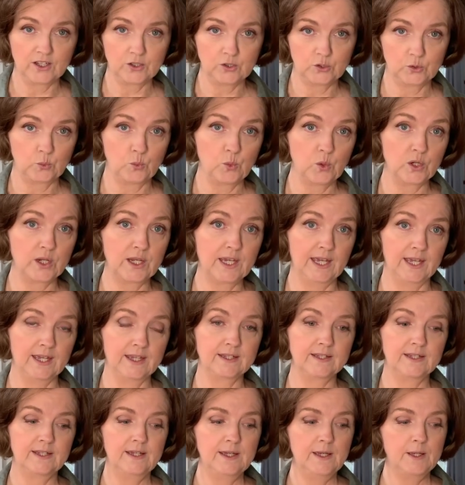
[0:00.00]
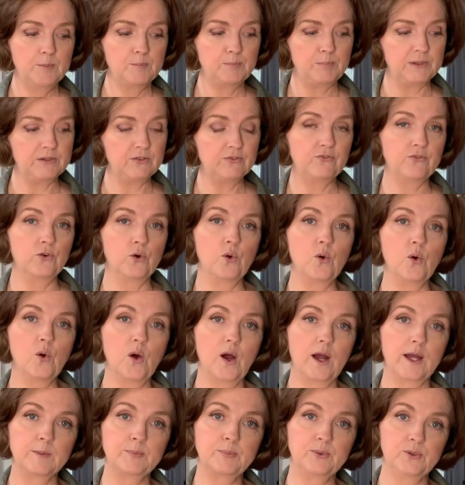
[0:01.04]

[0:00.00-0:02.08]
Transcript: I could work out before I